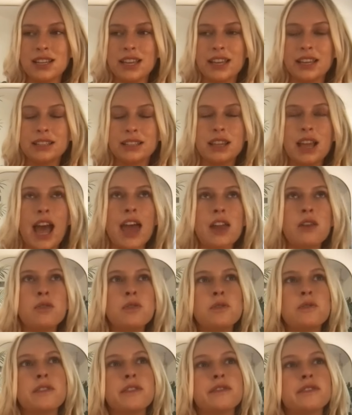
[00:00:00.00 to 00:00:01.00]
His I don't
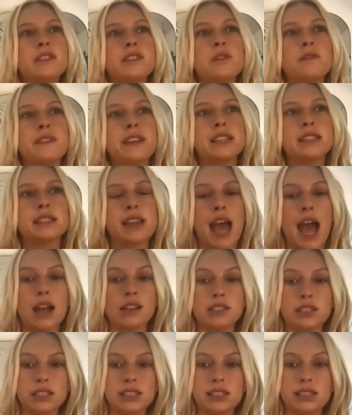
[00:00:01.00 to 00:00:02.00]
know even know if he's an
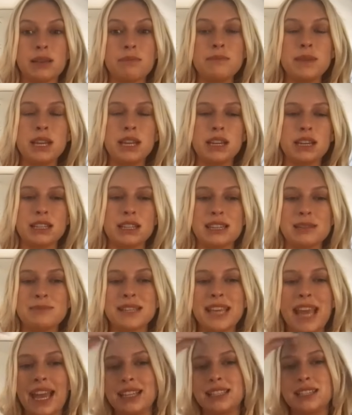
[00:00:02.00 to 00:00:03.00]
actor, he's a comedian. His name's
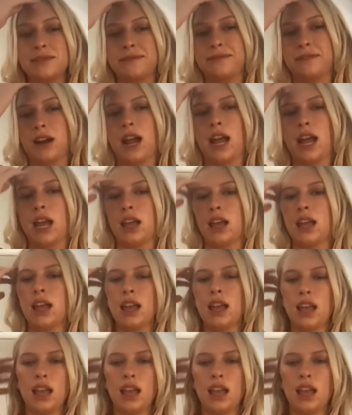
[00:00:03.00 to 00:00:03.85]
Casey Frey.